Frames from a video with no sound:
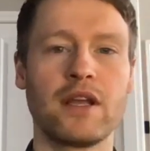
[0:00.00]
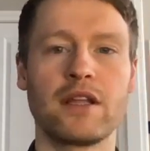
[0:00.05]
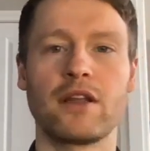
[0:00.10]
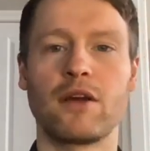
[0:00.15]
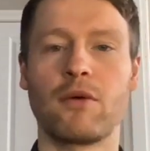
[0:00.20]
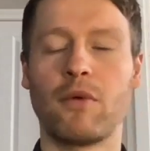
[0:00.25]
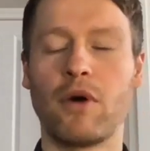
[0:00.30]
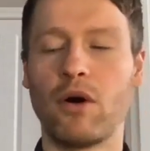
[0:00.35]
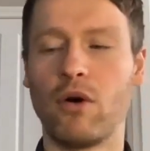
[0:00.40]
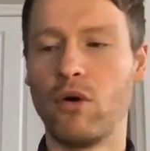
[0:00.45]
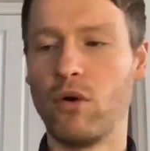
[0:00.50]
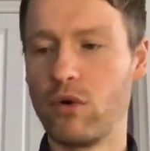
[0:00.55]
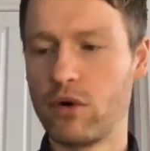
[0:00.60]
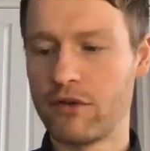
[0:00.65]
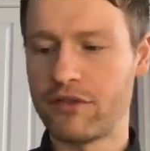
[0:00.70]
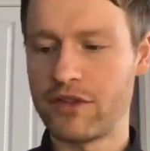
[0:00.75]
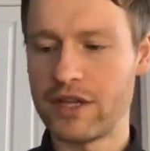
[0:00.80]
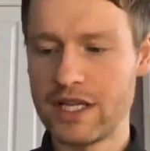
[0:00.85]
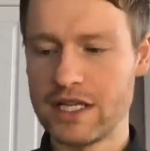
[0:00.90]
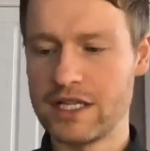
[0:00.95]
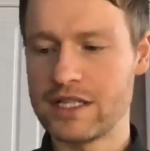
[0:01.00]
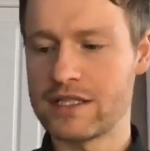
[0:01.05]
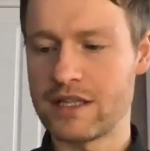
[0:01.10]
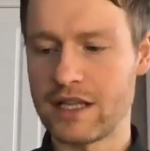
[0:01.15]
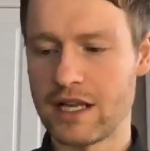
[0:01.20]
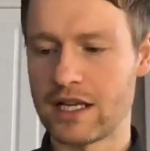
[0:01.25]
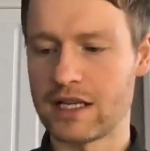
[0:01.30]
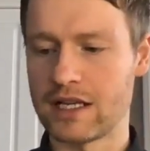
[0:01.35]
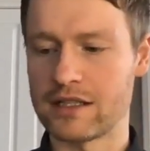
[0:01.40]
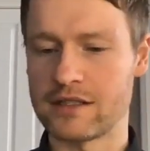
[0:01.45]
Well, all of these
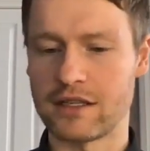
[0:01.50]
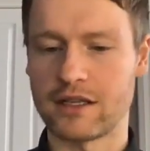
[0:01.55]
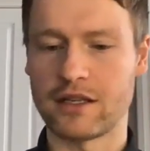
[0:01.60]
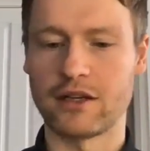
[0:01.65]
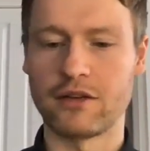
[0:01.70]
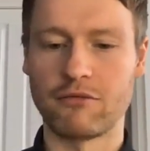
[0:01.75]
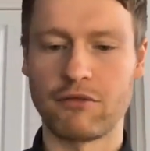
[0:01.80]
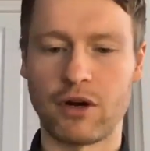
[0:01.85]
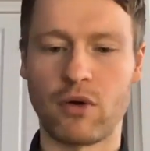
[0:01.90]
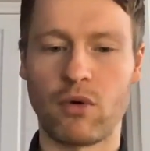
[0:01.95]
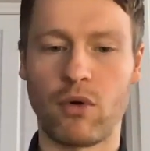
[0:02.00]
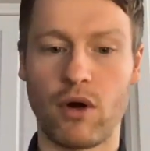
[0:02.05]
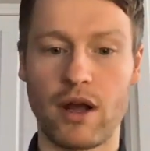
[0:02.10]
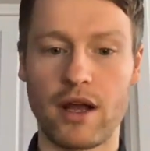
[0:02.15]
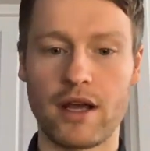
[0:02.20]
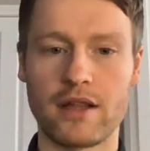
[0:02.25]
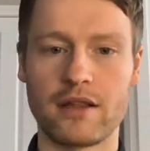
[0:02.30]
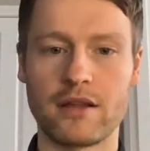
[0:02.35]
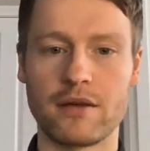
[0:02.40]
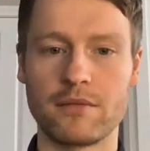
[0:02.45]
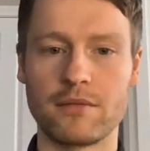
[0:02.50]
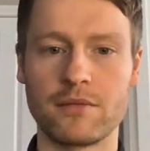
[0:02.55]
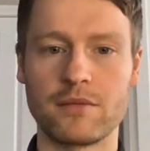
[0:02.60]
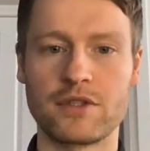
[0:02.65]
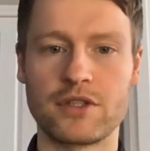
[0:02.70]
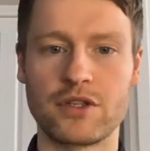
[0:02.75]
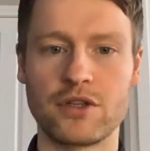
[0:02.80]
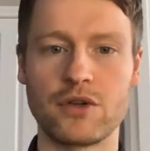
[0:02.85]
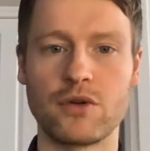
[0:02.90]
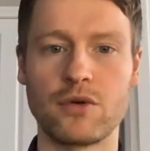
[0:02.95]
things are going to require them
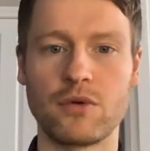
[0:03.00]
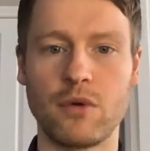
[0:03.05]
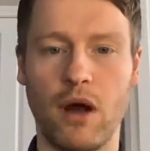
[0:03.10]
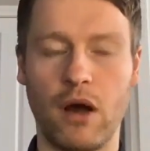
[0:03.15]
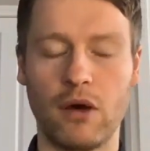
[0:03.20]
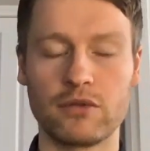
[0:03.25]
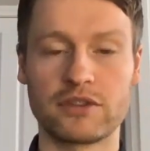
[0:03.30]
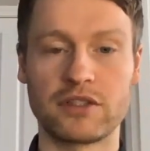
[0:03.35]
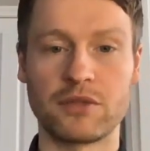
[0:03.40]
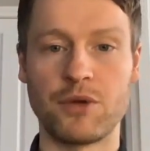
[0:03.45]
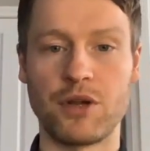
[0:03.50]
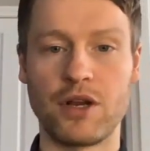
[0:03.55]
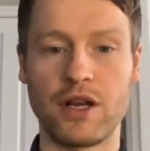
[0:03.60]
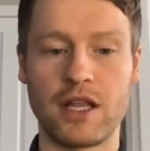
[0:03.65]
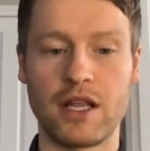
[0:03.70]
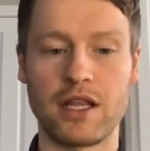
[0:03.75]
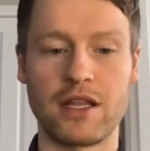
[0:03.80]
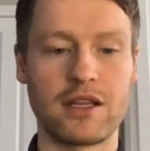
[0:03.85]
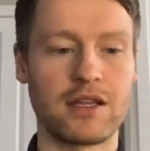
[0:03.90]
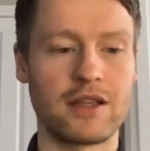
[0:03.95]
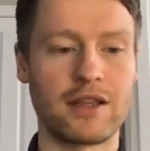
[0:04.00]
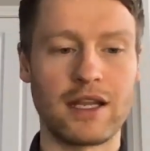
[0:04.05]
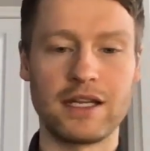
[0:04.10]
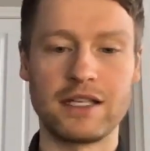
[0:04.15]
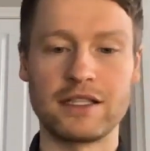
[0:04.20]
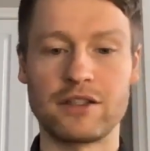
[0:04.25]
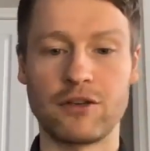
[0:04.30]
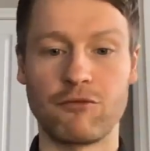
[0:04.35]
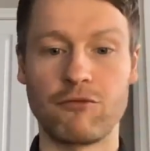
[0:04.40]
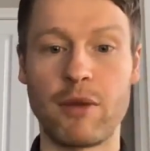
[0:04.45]
to ultimately, they
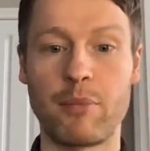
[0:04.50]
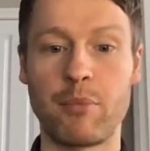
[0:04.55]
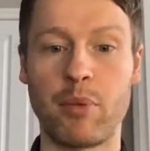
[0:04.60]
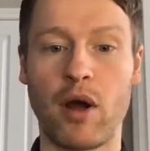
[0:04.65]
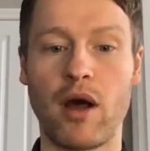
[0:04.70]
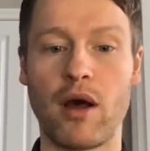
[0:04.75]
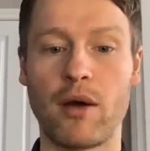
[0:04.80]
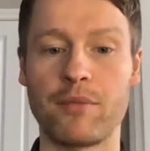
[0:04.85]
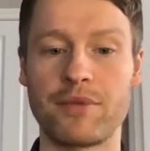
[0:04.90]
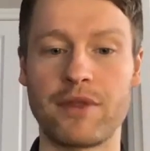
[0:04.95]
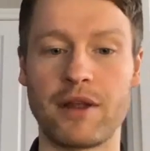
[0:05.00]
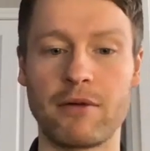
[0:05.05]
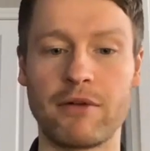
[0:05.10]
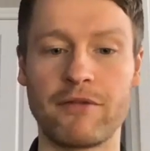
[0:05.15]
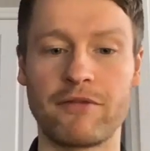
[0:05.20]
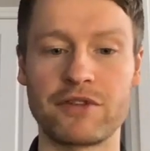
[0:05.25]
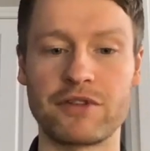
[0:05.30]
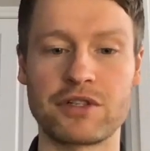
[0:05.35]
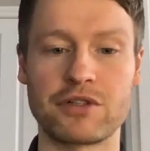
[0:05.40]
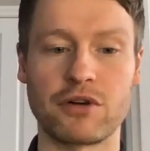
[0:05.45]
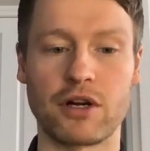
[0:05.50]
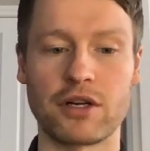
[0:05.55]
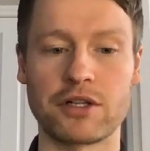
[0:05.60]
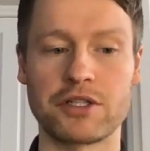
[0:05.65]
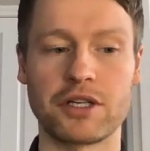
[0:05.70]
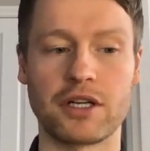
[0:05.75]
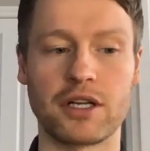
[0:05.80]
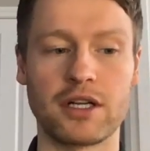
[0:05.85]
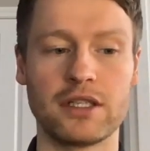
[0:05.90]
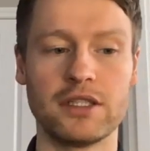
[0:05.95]
need to rip up their
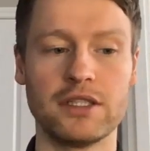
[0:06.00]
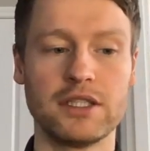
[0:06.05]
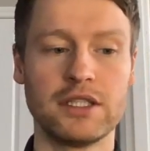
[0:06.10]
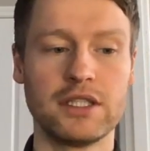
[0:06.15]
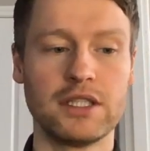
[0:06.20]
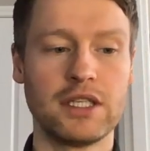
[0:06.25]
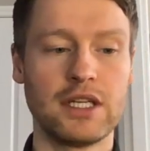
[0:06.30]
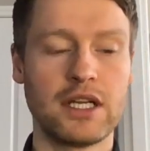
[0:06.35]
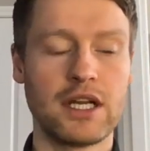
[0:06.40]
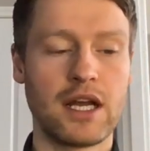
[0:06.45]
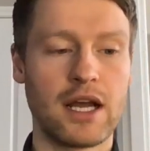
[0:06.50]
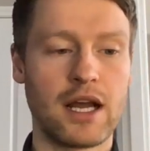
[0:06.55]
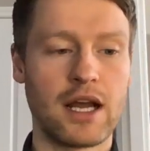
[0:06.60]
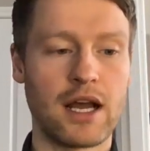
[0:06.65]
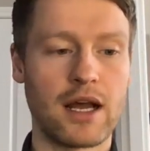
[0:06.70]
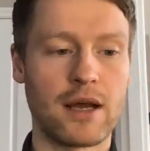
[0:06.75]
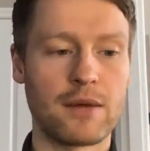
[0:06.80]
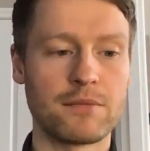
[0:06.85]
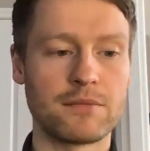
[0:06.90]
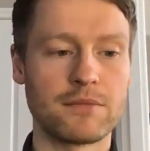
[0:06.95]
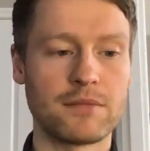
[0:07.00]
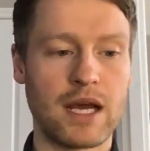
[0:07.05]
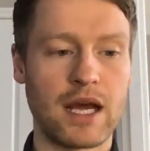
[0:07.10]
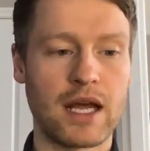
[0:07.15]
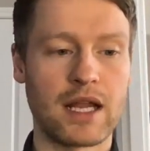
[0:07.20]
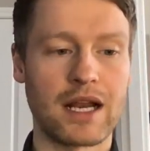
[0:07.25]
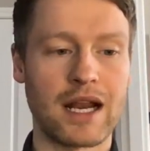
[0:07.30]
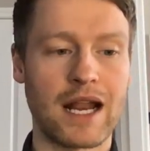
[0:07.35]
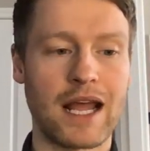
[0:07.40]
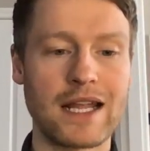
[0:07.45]
infrastructure and
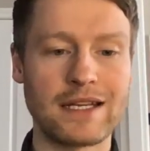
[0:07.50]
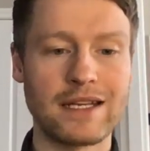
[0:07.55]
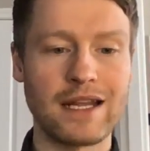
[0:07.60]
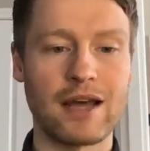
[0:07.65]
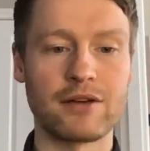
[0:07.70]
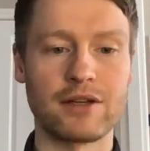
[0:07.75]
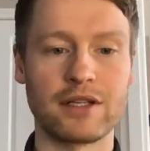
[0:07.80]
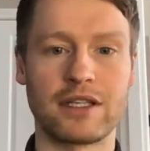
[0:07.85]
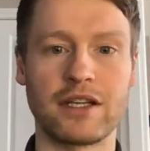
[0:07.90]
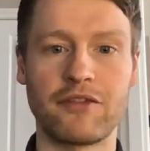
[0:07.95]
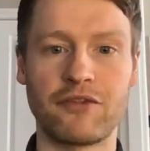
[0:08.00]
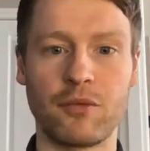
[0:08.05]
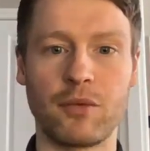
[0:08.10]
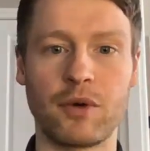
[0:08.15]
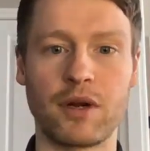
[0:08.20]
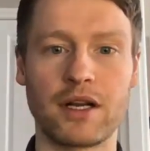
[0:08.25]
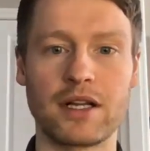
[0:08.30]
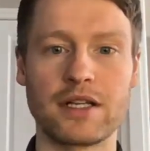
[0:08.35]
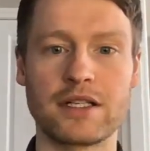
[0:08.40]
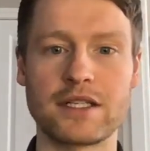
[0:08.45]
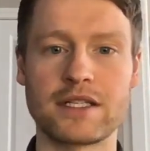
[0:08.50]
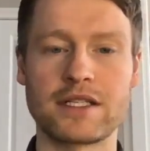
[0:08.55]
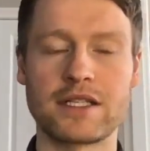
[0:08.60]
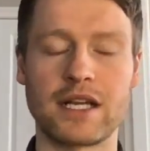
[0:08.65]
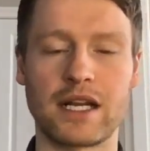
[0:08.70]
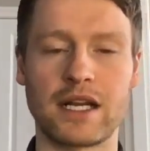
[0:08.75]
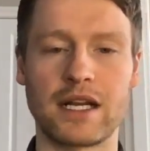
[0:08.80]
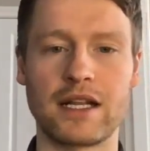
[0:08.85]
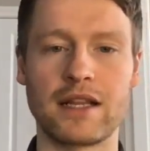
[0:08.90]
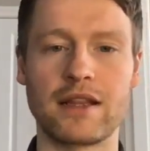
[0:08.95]
lay down a different one
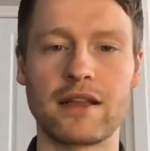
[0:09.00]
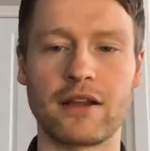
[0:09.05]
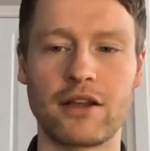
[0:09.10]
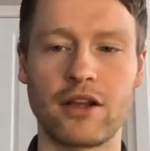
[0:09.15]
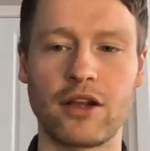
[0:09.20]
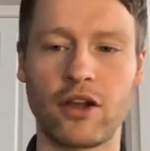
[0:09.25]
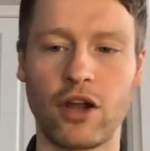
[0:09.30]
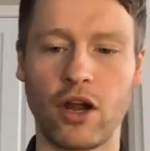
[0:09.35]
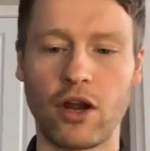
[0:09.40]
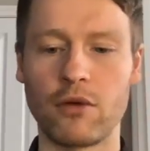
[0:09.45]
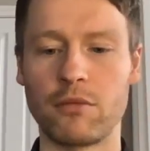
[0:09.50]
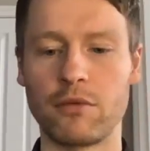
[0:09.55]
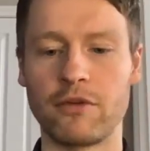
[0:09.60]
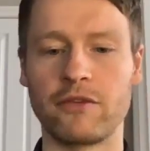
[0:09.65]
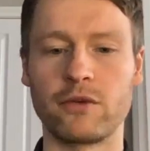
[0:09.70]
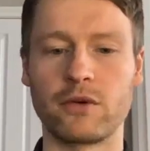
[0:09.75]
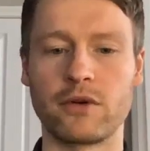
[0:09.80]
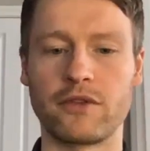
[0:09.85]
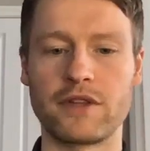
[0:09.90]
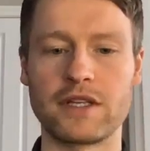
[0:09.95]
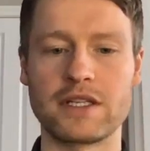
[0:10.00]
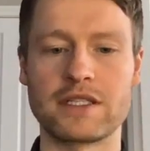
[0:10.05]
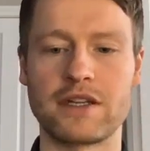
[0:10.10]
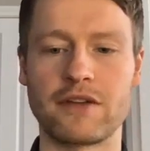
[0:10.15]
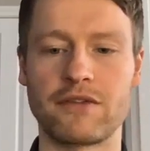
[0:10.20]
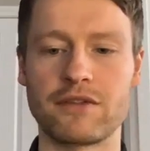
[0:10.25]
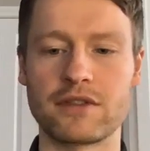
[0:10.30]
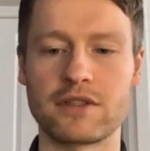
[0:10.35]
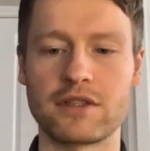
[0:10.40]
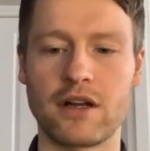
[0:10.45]
logistically that can cope with all of these
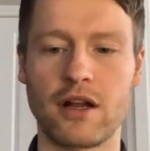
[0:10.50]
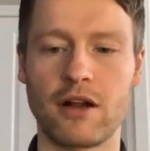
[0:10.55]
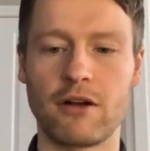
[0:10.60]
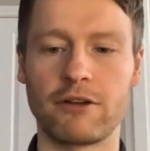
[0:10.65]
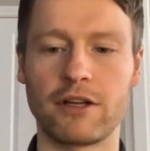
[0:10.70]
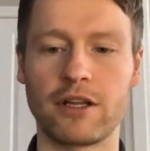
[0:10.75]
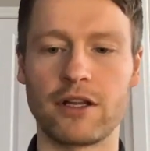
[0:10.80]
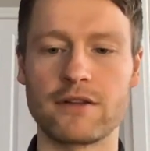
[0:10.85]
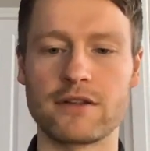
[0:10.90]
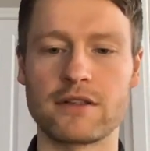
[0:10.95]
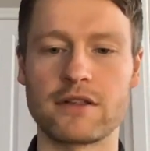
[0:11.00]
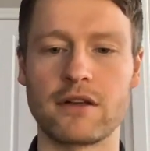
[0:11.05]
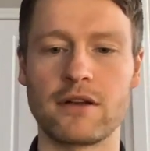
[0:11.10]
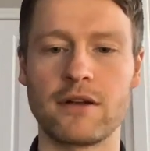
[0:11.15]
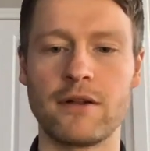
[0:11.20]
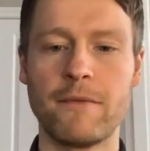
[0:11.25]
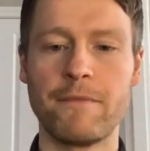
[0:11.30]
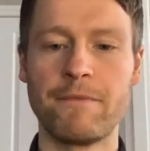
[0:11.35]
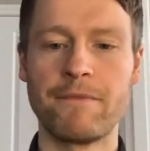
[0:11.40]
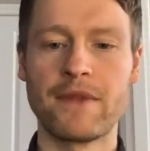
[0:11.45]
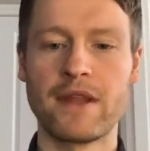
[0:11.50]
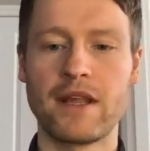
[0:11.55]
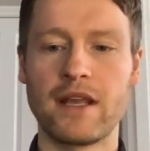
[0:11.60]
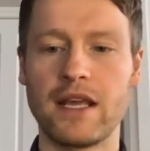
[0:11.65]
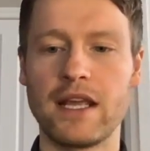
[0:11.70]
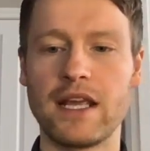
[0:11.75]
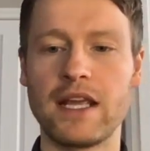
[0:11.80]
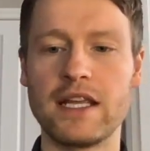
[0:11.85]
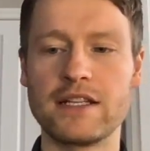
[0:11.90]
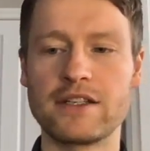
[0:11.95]
different scenarios. And
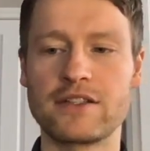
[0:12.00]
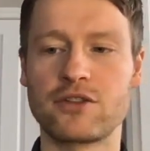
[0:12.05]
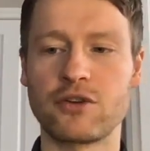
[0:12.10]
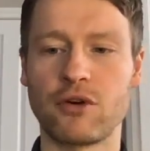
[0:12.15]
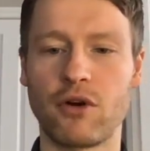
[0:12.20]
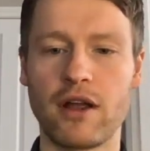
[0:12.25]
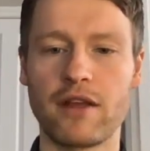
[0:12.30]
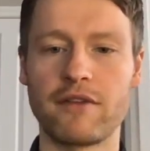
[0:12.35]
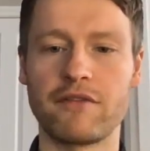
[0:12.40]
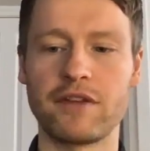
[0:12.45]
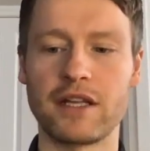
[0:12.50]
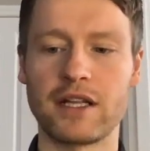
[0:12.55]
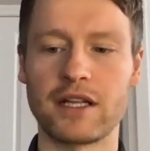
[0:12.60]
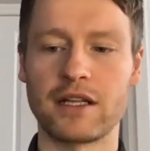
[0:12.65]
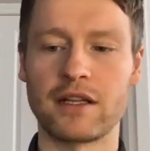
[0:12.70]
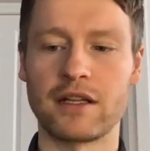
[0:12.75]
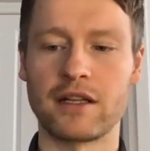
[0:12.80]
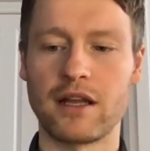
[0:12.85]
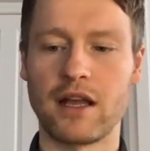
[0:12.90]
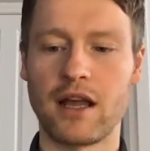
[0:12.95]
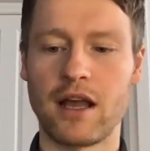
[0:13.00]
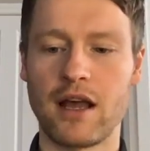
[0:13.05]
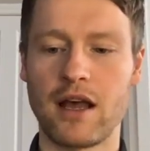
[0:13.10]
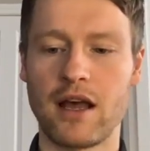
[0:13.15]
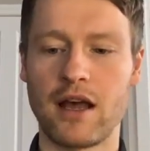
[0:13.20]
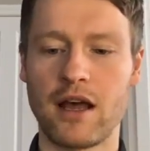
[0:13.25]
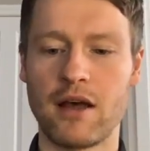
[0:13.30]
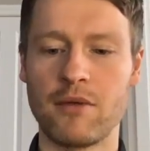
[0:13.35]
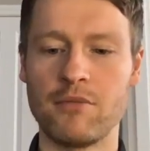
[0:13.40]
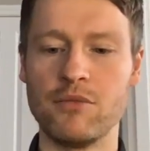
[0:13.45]
it is driving
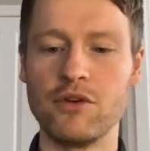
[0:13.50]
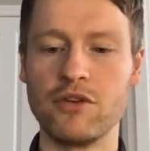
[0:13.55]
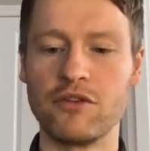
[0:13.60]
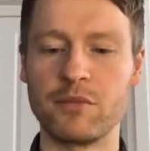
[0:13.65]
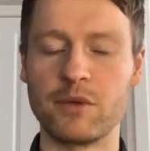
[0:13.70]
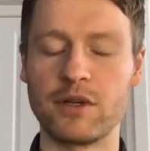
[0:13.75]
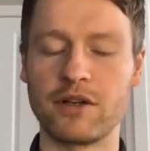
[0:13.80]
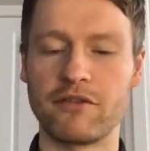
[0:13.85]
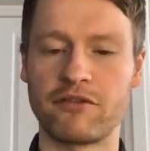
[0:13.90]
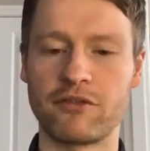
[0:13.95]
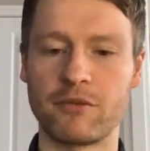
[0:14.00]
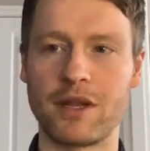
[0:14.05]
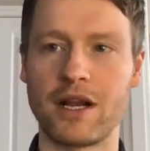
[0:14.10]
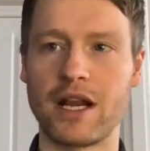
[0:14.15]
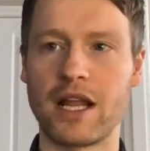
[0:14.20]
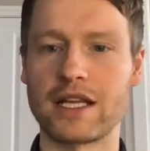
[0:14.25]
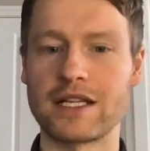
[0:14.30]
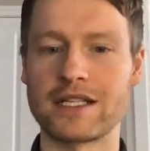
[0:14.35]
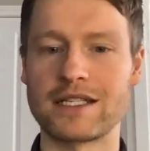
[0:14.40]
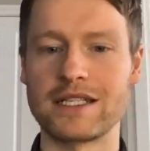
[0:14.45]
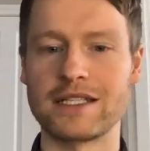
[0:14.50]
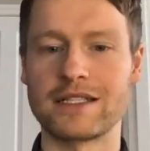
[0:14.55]
a movement from the legacy